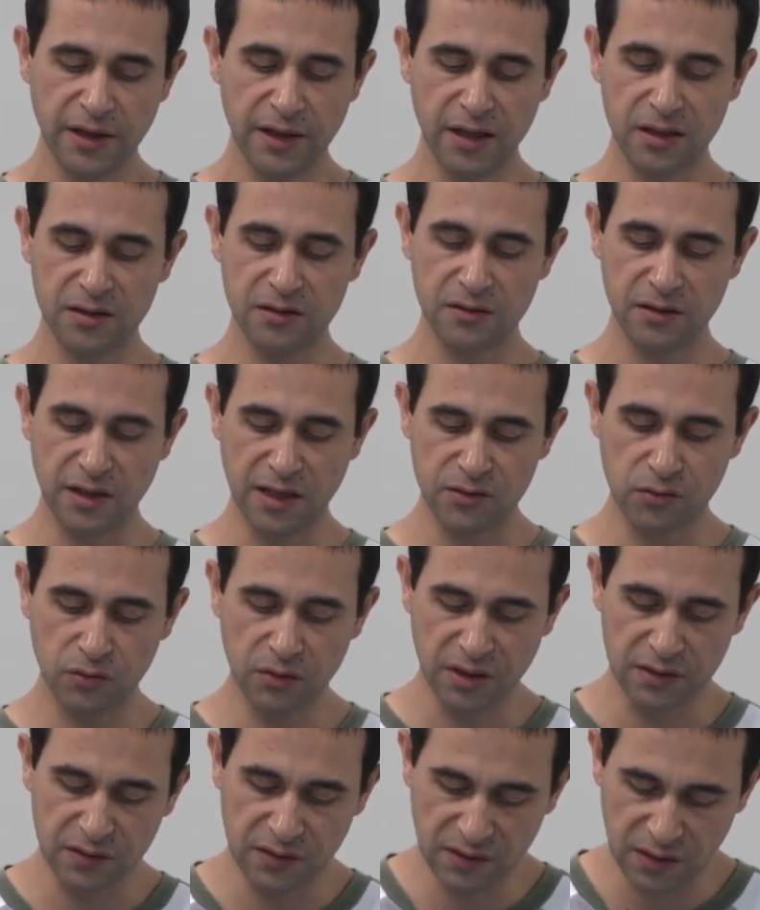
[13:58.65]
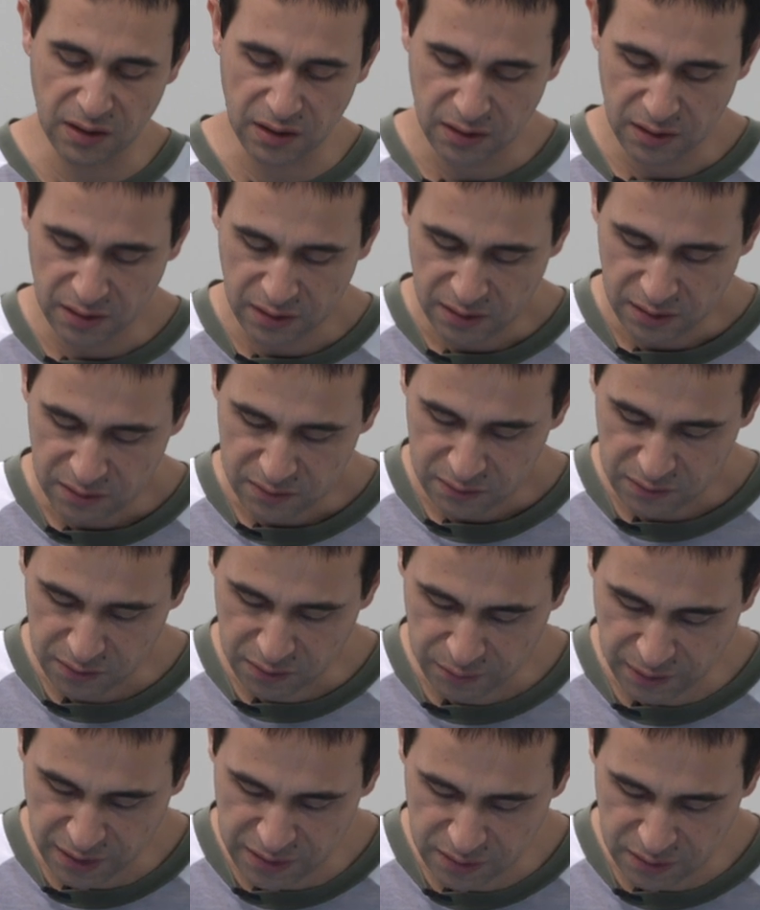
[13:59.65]
And as you can see, the
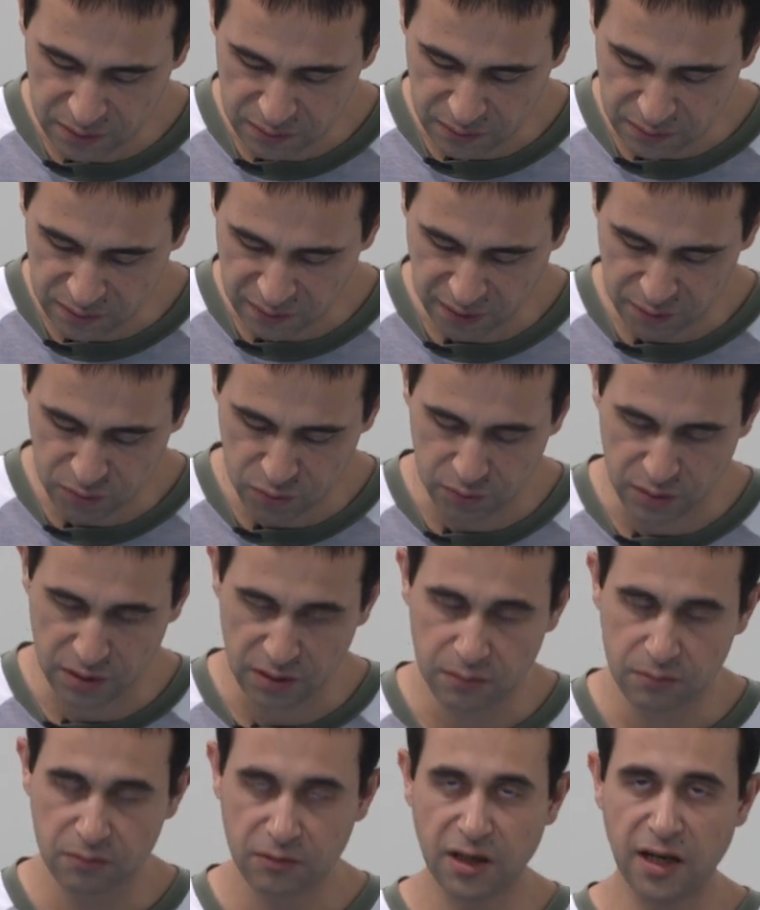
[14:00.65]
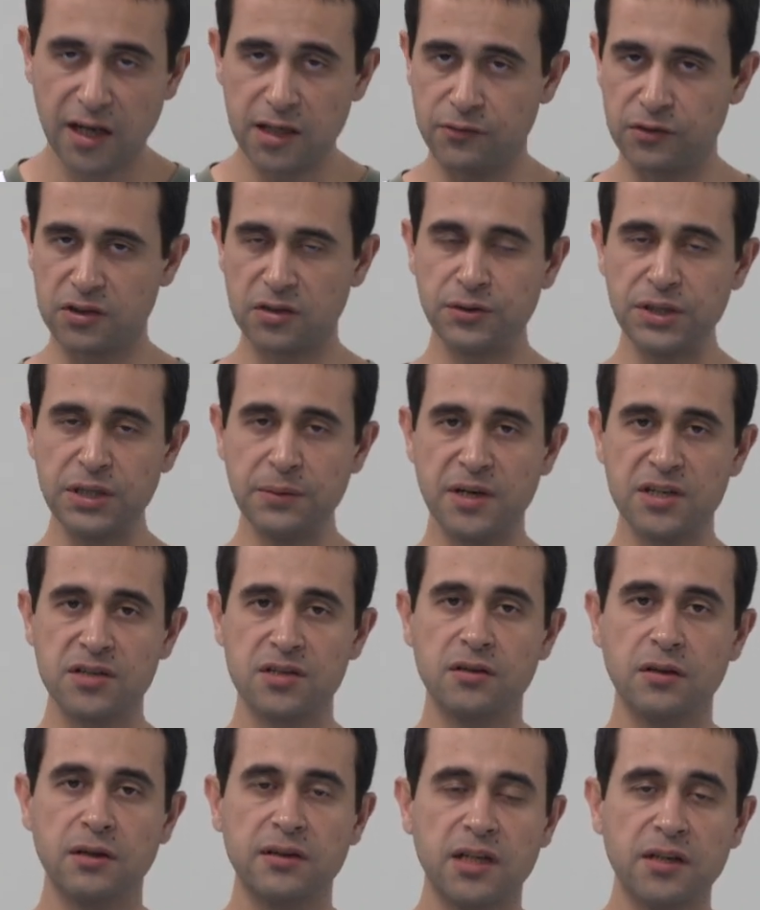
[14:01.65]
gradient is actually kind of a
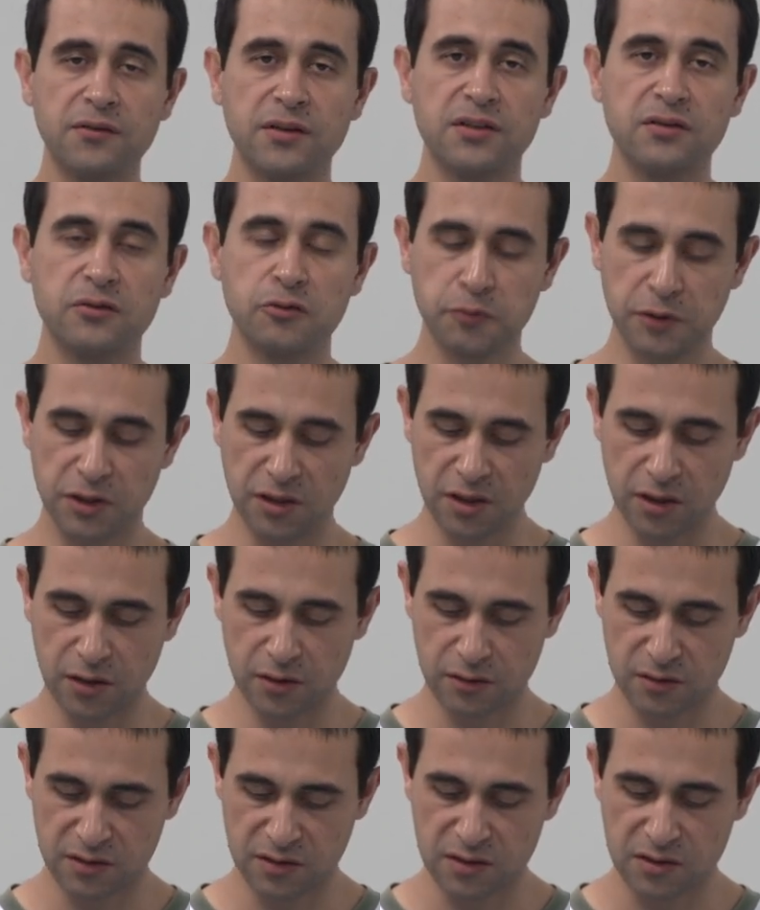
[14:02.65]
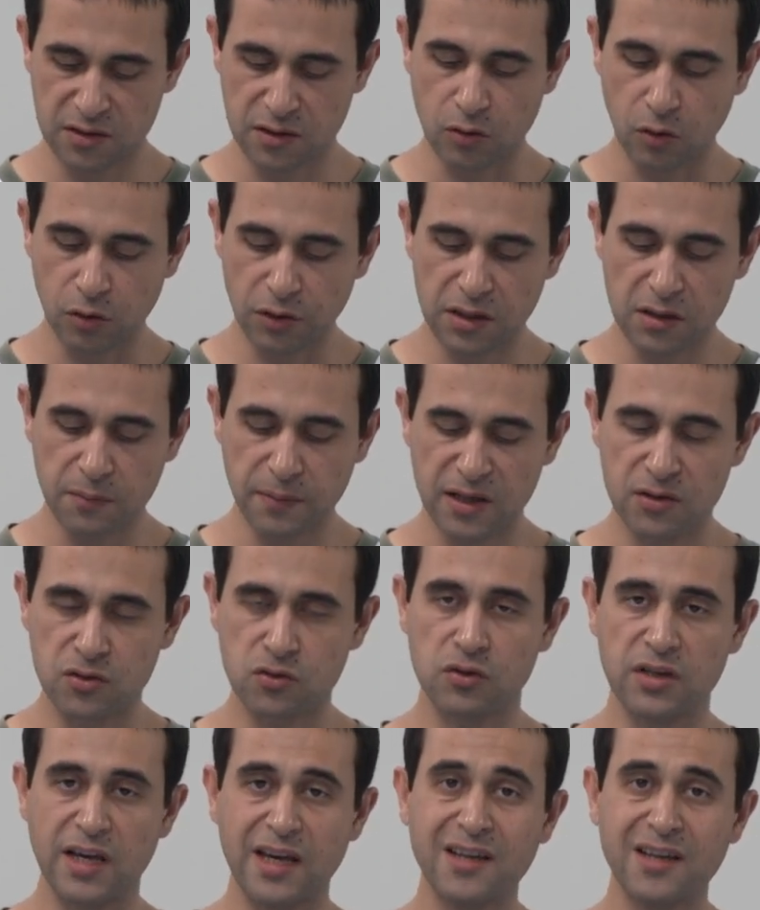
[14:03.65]
3-dimensional derivative, but here, since it only depends on